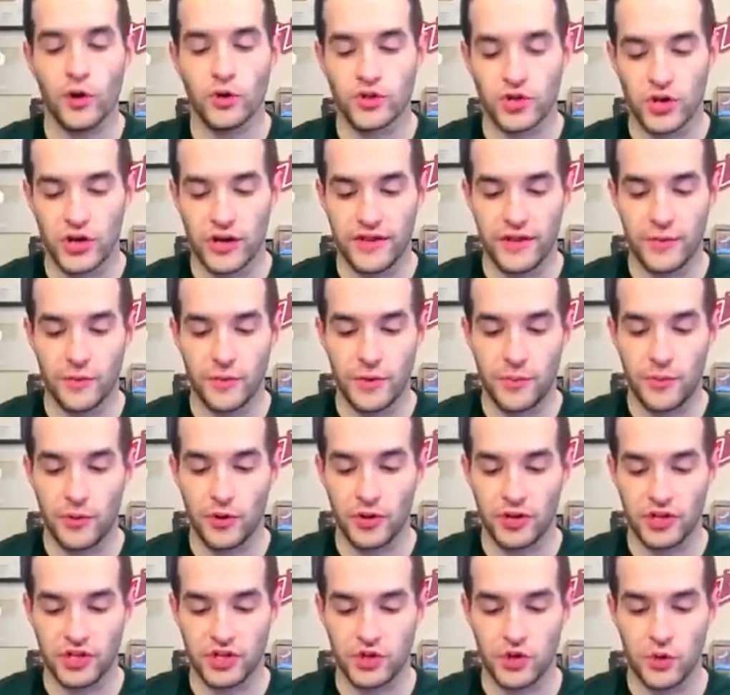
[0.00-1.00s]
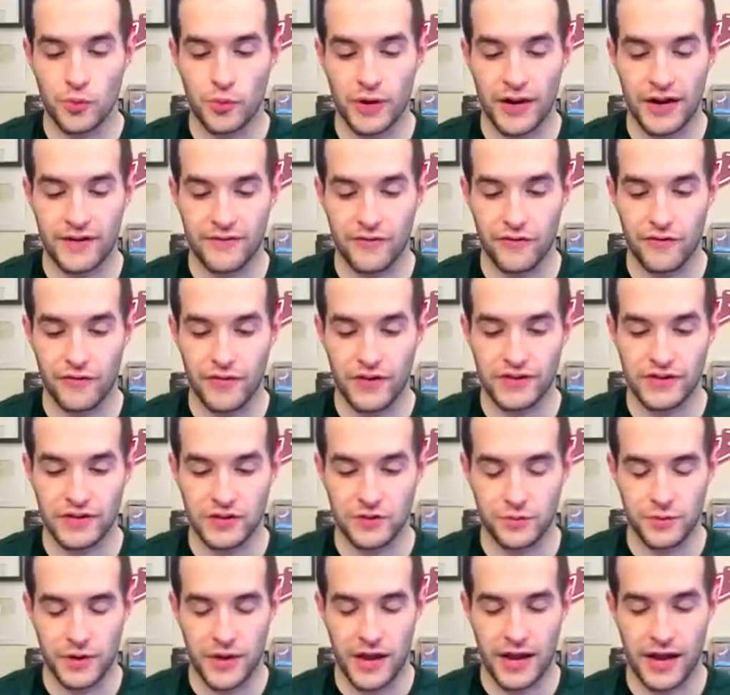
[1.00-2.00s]
ultra, and then we pulled a super out of a
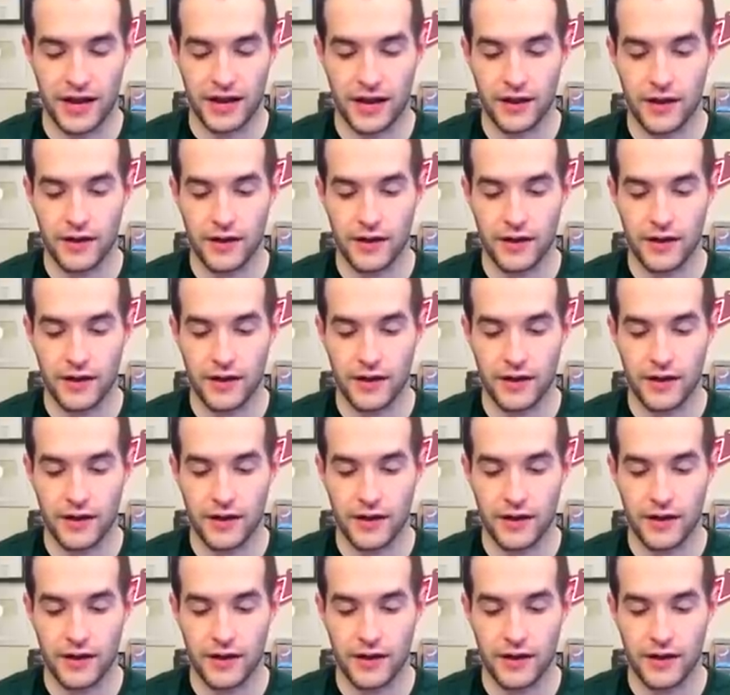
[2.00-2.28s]
vintage pack.